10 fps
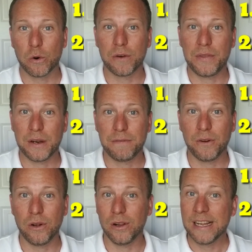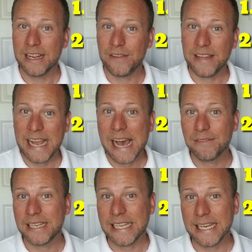or if they're full. If they
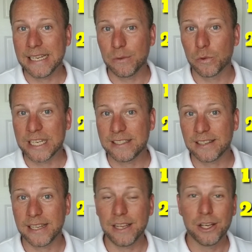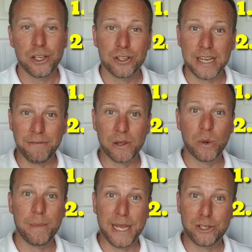haven't eaten recently, you definitely
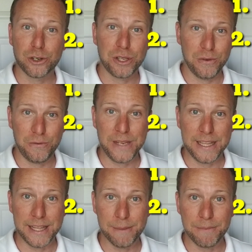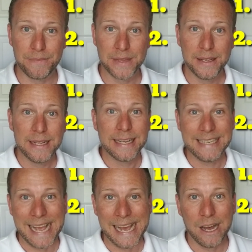want to make sure you feed them.
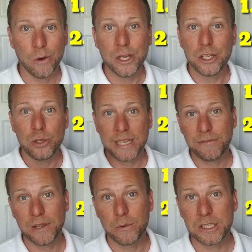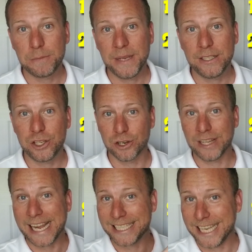Now, you definitely want to speak to your
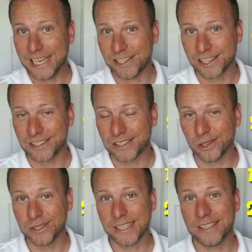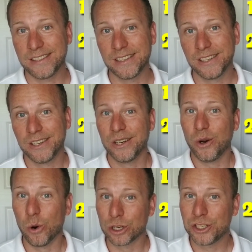lactation consultant
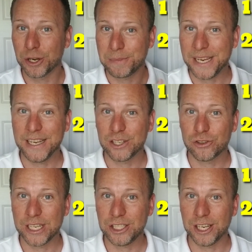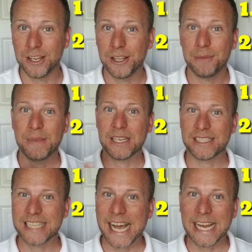or to your pediatrician
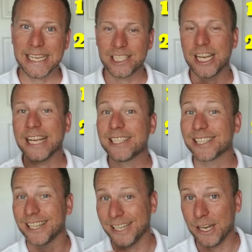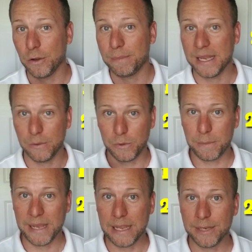because dieting changes a little bit with
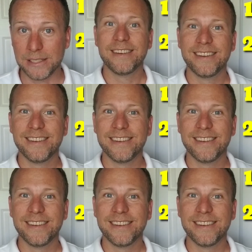babies.